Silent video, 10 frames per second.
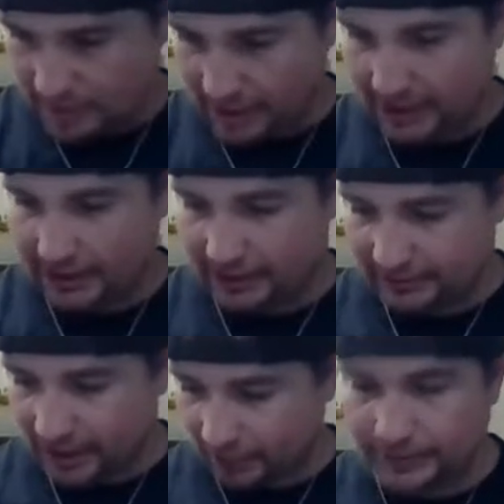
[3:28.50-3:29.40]
I got it
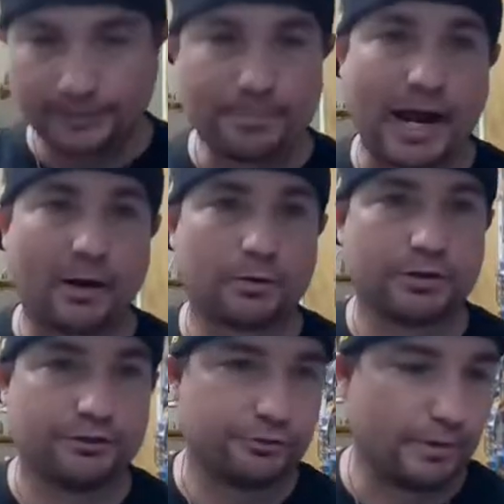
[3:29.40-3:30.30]
direct powered
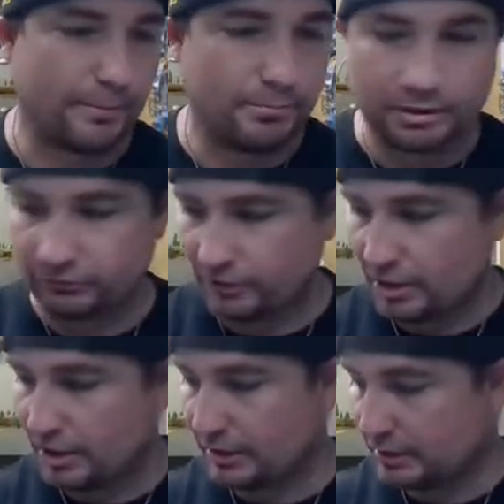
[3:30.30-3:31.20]
into my bus
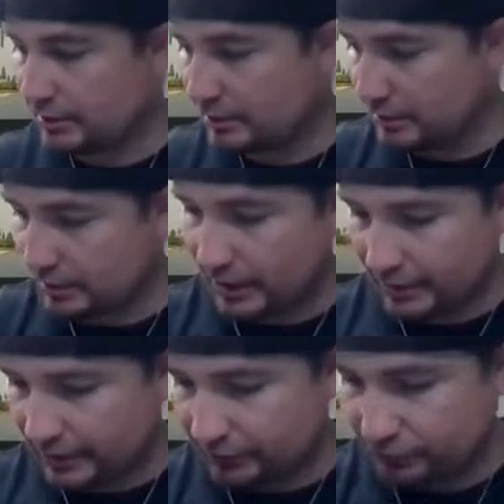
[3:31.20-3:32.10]
line and
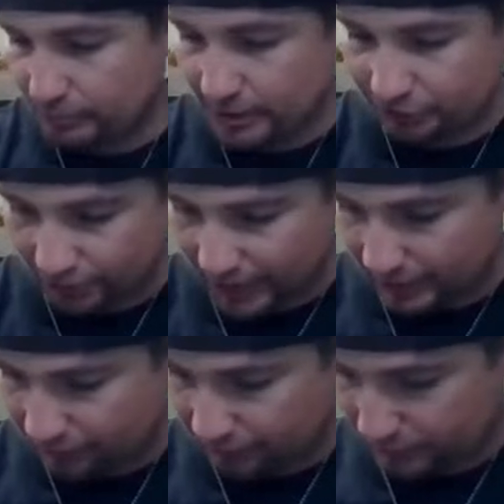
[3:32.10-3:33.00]
into my
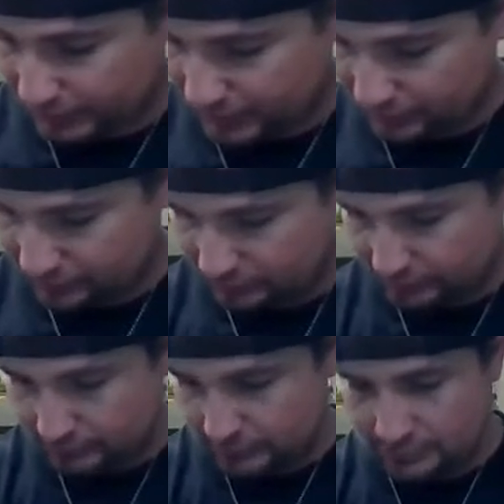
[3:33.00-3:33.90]
tracks, okay?
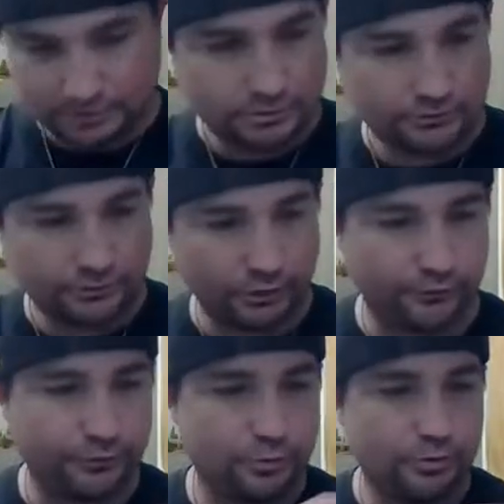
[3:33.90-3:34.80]
So
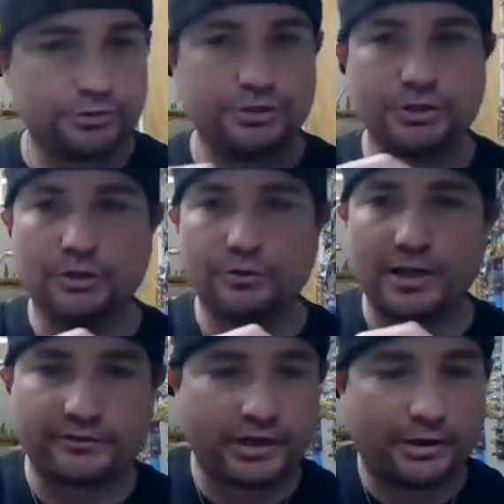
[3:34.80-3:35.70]
if you want to know,
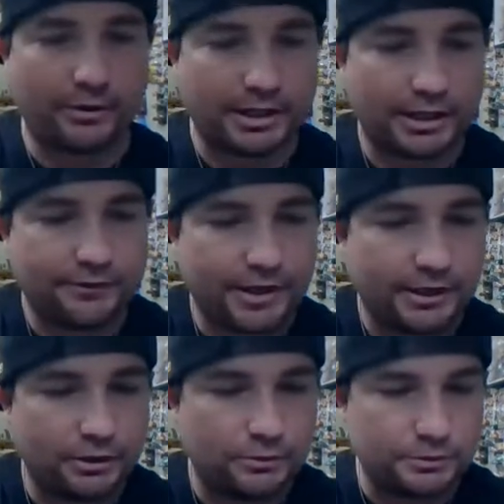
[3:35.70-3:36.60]
that's how I got that
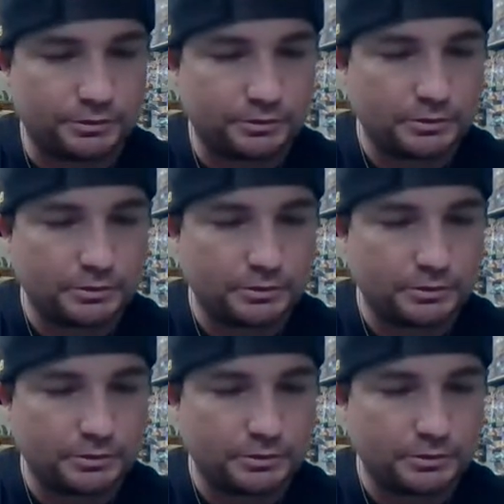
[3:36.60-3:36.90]
going.